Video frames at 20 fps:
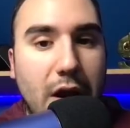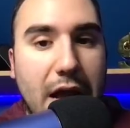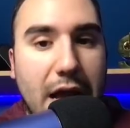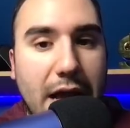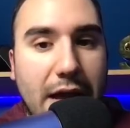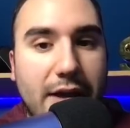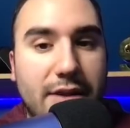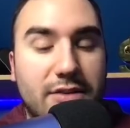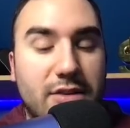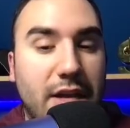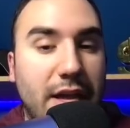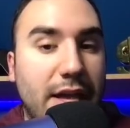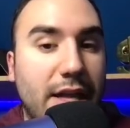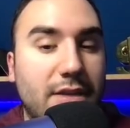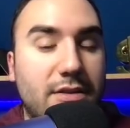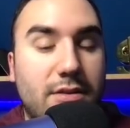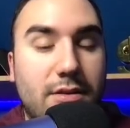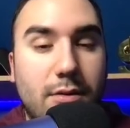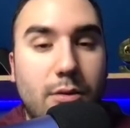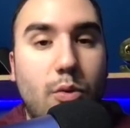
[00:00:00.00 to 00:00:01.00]
highs,
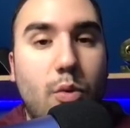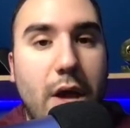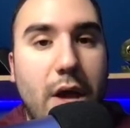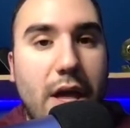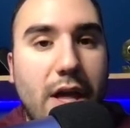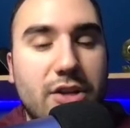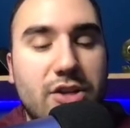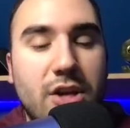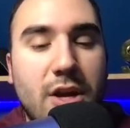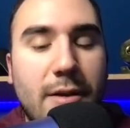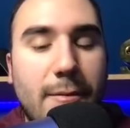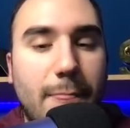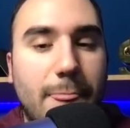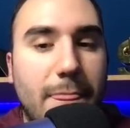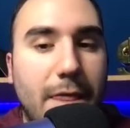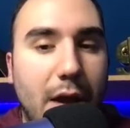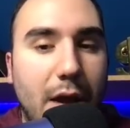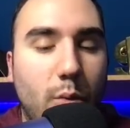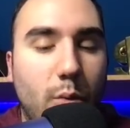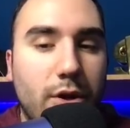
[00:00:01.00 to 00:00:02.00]
hence the wedge
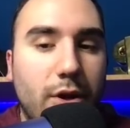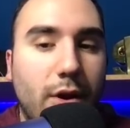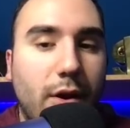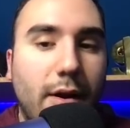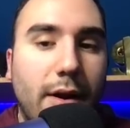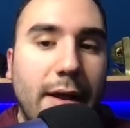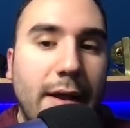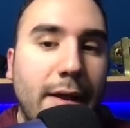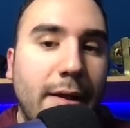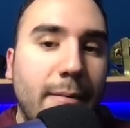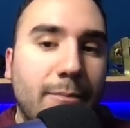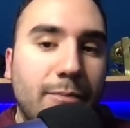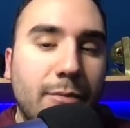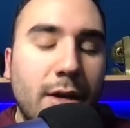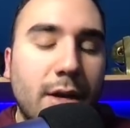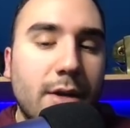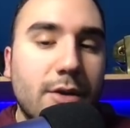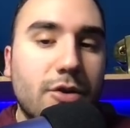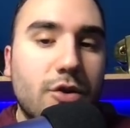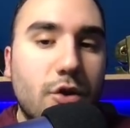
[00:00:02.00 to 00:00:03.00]
that we are in.
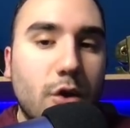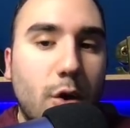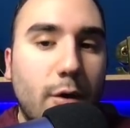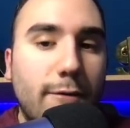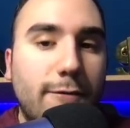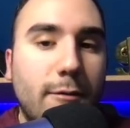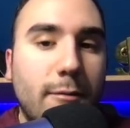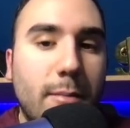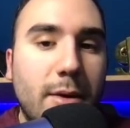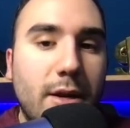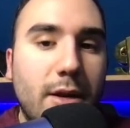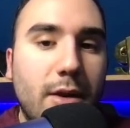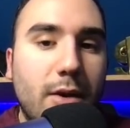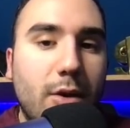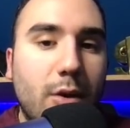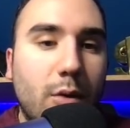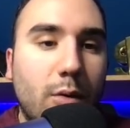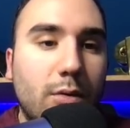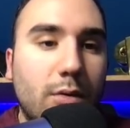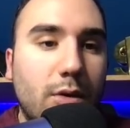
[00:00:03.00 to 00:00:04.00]
So for me to
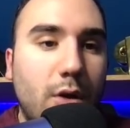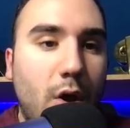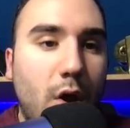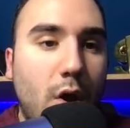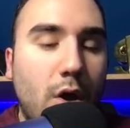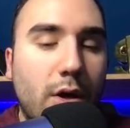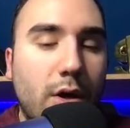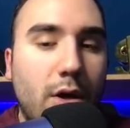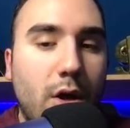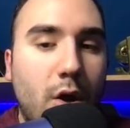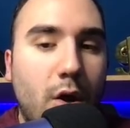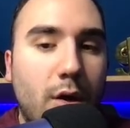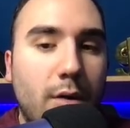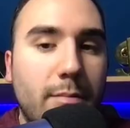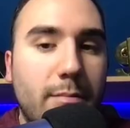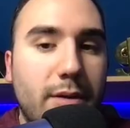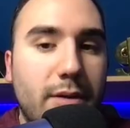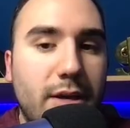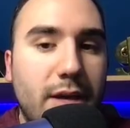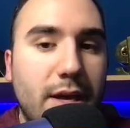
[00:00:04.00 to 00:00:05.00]
go long on
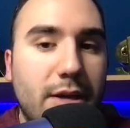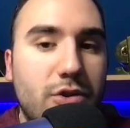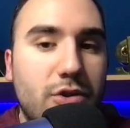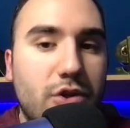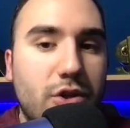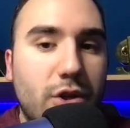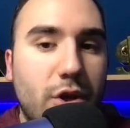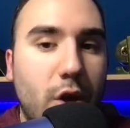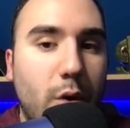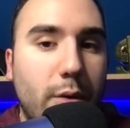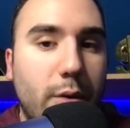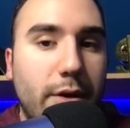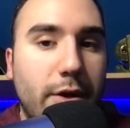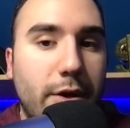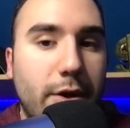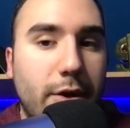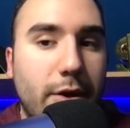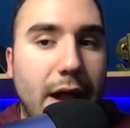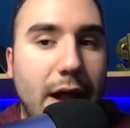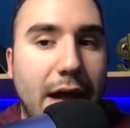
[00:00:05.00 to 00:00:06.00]
BNGO
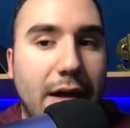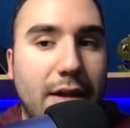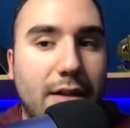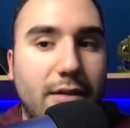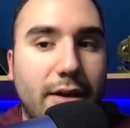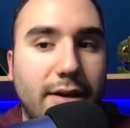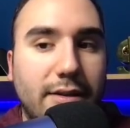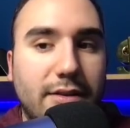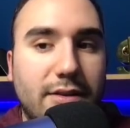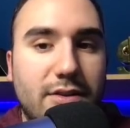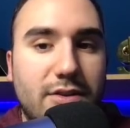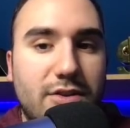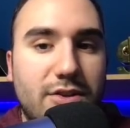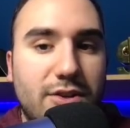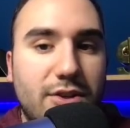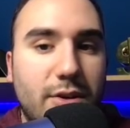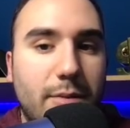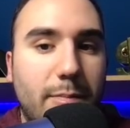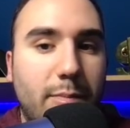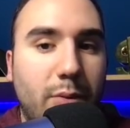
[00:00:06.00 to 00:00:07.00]
here, I'd like to
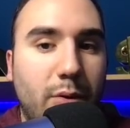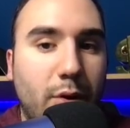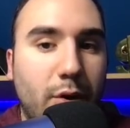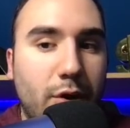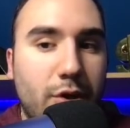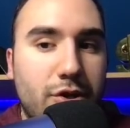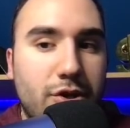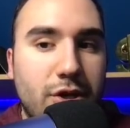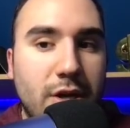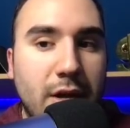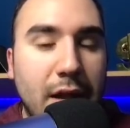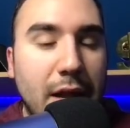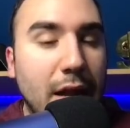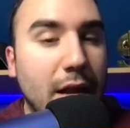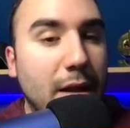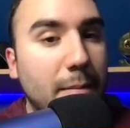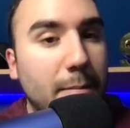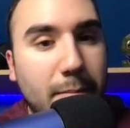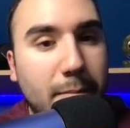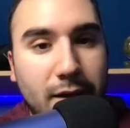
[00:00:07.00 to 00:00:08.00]
see a push
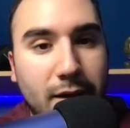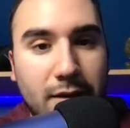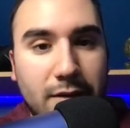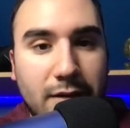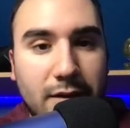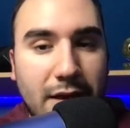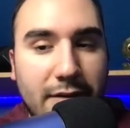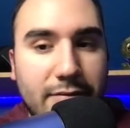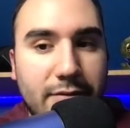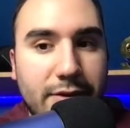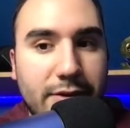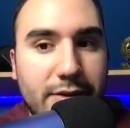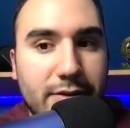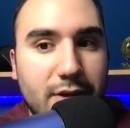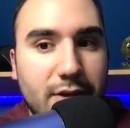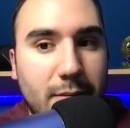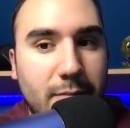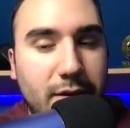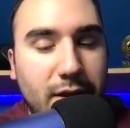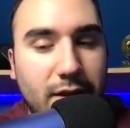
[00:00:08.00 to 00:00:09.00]

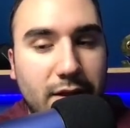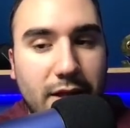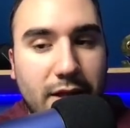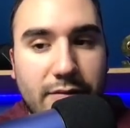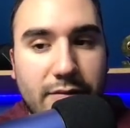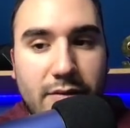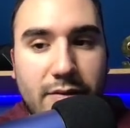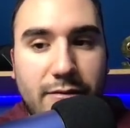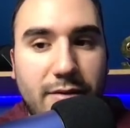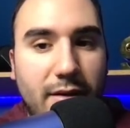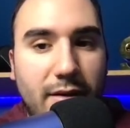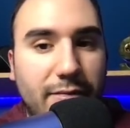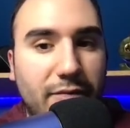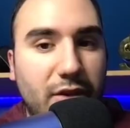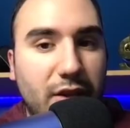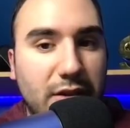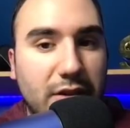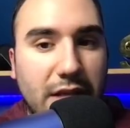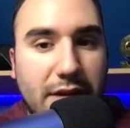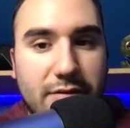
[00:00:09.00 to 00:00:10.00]
mid-11s. I mean, 1150,
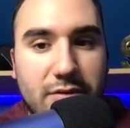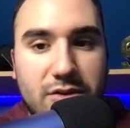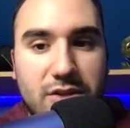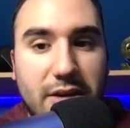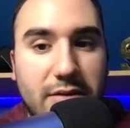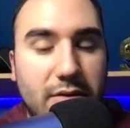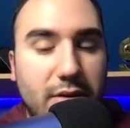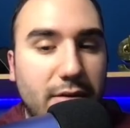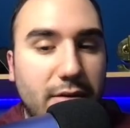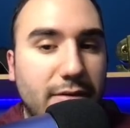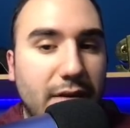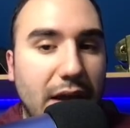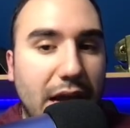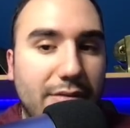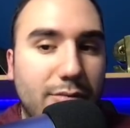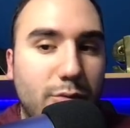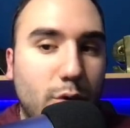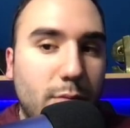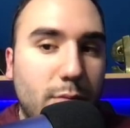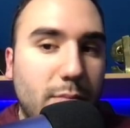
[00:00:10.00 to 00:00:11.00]

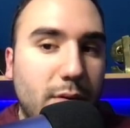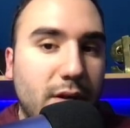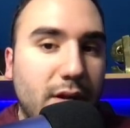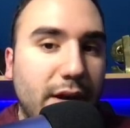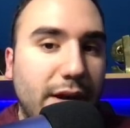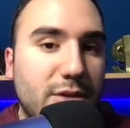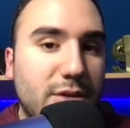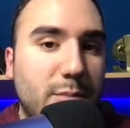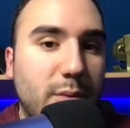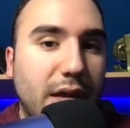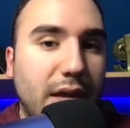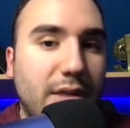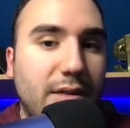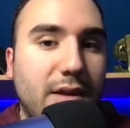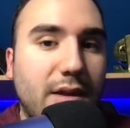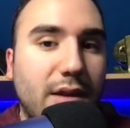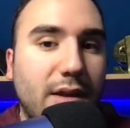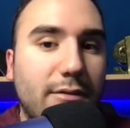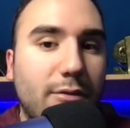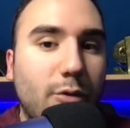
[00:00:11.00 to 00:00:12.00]
1175 would be nice. But I
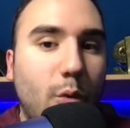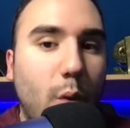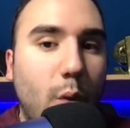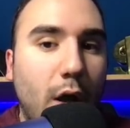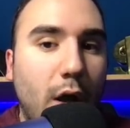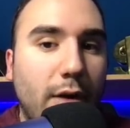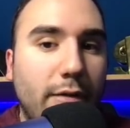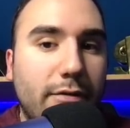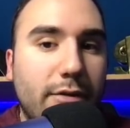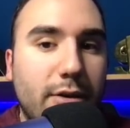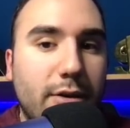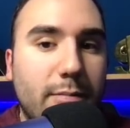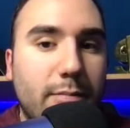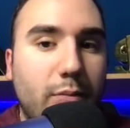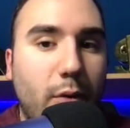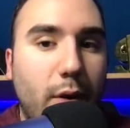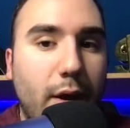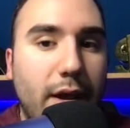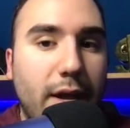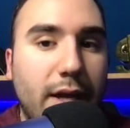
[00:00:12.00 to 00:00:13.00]
think if 12 could
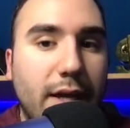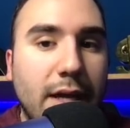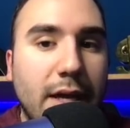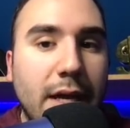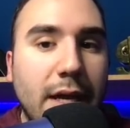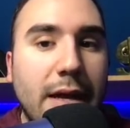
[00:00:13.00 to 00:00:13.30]
break,